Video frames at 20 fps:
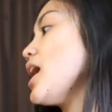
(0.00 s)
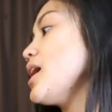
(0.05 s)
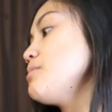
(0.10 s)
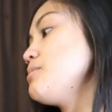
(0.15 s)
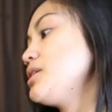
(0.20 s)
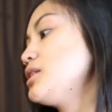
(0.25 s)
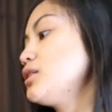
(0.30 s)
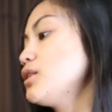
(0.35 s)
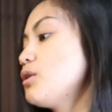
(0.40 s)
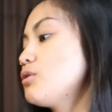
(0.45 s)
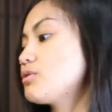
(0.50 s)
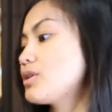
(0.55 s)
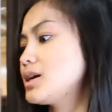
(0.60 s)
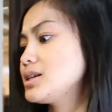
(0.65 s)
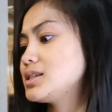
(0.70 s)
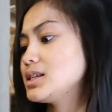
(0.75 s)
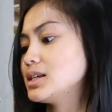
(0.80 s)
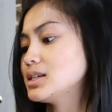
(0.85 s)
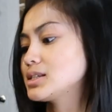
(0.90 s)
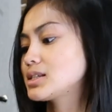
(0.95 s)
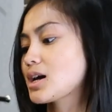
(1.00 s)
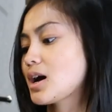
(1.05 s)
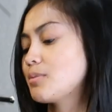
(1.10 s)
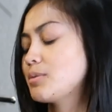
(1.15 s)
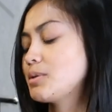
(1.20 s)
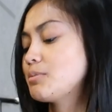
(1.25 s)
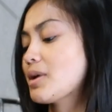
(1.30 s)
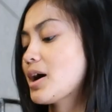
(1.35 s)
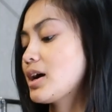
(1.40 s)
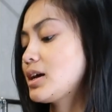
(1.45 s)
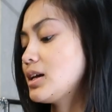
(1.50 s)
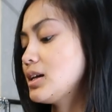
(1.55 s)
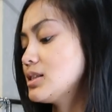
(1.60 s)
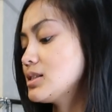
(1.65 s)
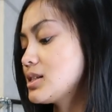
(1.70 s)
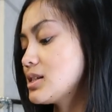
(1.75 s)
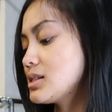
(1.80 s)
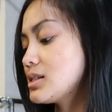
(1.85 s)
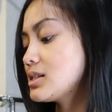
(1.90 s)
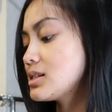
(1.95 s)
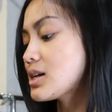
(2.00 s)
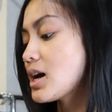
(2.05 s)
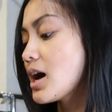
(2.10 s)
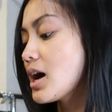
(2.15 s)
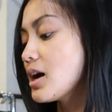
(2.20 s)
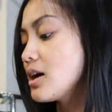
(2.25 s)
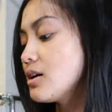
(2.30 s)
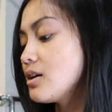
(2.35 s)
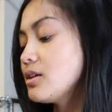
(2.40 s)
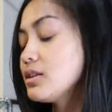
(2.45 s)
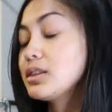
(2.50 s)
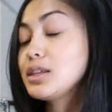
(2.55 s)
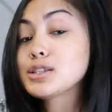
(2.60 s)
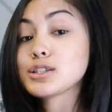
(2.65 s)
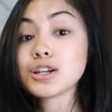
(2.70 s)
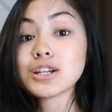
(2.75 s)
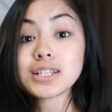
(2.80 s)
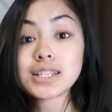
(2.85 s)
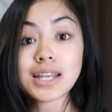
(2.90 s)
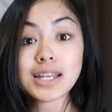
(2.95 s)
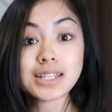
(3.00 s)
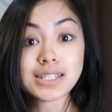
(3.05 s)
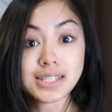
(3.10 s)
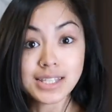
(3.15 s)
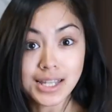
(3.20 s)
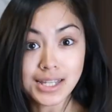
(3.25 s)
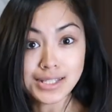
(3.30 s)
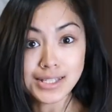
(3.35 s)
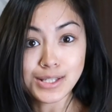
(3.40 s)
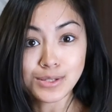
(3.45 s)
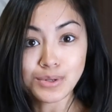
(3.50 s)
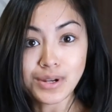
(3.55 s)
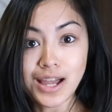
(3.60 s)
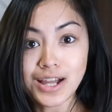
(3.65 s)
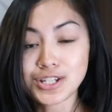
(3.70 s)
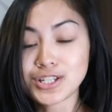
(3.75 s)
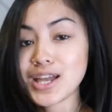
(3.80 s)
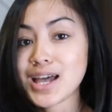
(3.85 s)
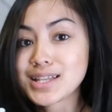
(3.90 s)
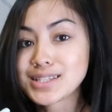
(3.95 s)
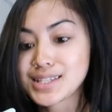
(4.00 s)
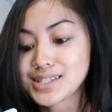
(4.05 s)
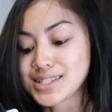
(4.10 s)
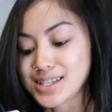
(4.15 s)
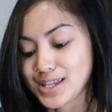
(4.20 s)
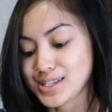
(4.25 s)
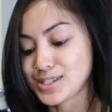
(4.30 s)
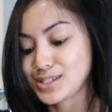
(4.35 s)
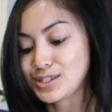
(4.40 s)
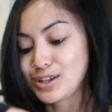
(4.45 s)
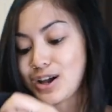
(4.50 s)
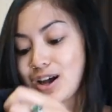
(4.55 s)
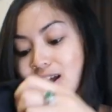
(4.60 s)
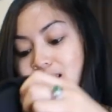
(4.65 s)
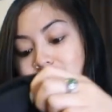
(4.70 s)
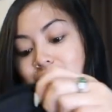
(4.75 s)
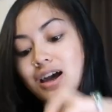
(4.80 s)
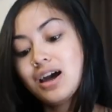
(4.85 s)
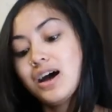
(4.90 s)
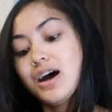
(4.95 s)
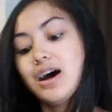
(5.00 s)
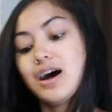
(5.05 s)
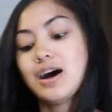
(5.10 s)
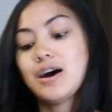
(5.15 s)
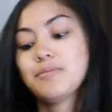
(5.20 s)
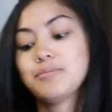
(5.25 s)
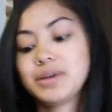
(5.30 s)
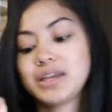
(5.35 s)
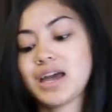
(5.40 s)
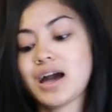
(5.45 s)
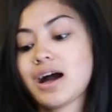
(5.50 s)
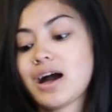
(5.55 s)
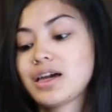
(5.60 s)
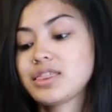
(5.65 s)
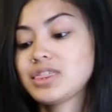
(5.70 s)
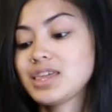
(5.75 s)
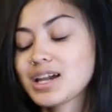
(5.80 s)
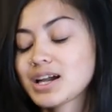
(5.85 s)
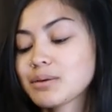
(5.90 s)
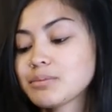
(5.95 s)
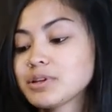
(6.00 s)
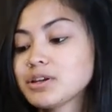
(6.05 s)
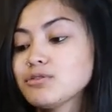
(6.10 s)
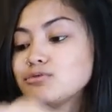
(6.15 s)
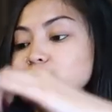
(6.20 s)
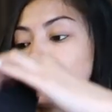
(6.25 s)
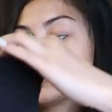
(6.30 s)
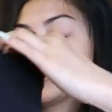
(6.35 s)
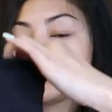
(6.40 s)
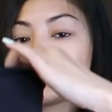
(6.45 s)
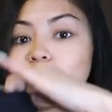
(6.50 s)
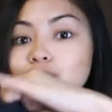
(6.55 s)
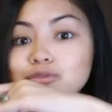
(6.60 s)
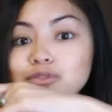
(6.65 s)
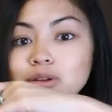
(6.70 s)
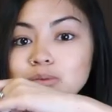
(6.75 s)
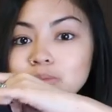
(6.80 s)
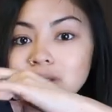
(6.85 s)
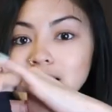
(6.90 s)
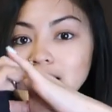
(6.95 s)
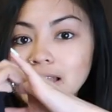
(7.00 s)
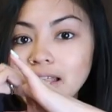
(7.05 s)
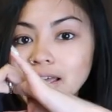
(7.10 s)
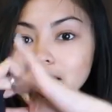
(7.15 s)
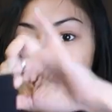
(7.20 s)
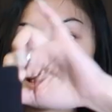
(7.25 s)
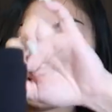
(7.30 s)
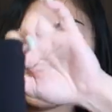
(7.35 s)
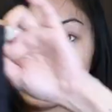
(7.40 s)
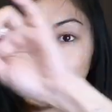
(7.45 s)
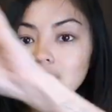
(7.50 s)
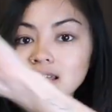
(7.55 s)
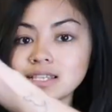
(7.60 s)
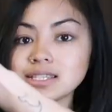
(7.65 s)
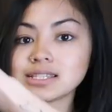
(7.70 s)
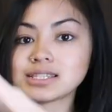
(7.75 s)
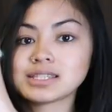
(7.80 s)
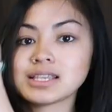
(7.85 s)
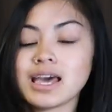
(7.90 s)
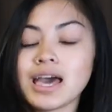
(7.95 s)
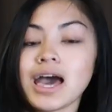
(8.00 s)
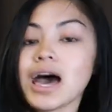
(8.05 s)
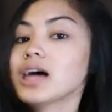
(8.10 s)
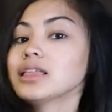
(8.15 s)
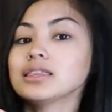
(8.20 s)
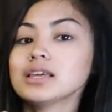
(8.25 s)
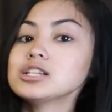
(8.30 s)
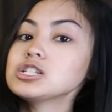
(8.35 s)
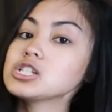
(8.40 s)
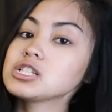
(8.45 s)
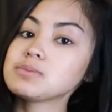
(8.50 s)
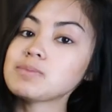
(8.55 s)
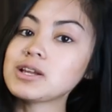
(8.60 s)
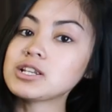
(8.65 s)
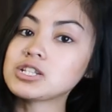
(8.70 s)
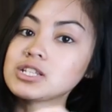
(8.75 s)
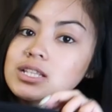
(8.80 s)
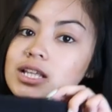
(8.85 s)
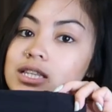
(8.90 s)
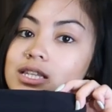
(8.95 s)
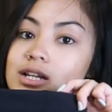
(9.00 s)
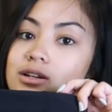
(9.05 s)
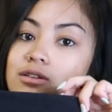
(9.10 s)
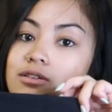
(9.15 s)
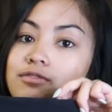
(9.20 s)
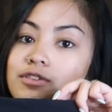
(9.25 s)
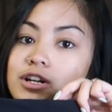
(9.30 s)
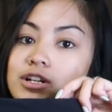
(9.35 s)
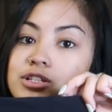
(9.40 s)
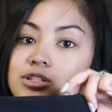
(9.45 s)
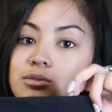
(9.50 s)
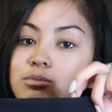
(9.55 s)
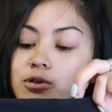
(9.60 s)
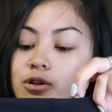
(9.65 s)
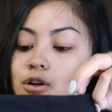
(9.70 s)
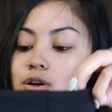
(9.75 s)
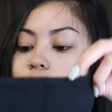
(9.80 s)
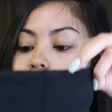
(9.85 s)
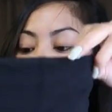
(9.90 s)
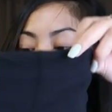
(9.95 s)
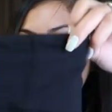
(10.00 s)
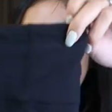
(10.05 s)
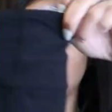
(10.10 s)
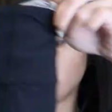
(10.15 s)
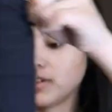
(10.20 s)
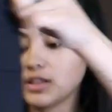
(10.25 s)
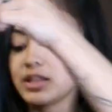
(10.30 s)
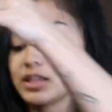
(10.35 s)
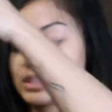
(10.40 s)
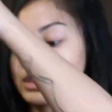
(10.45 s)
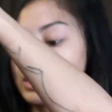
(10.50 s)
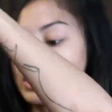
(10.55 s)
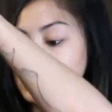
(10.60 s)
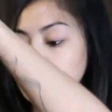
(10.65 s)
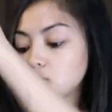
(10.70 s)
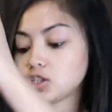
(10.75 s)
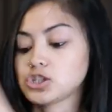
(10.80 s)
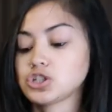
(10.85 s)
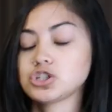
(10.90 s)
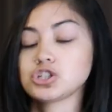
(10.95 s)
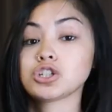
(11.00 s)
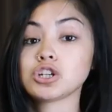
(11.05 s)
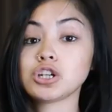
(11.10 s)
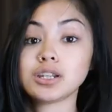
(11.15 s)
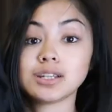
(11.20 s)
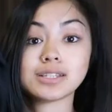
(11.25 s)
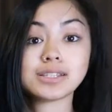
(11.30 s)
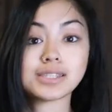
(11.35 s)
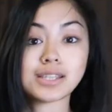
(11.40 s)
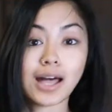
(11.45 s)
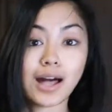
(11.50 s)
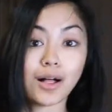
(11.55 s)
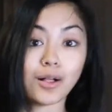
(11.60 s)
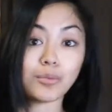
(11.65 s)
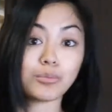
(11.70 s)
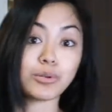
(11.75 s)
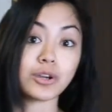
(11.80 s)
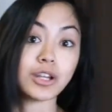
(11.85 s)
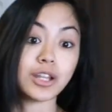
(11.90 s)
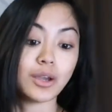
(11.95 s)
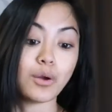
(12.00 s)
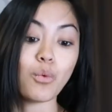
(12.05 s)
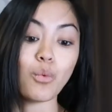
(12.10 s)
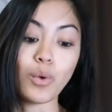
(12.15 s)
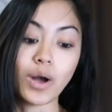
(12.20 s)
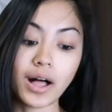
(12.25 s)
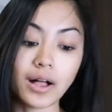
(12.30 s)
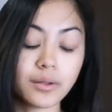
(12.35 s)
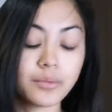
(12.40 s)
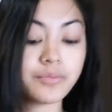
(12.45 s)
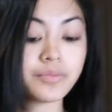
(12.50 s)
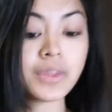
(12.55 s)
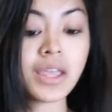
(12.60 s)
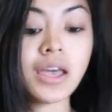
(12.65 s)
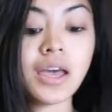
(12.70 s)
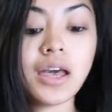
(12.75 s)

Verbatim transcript: I mean, low rise is coming back into style. These are size 6. This one actually has a size dot. Um, but yeah, I think I'm going to photograph them like this and then just mention that they're reversible, but I feel like these should sell pretty well.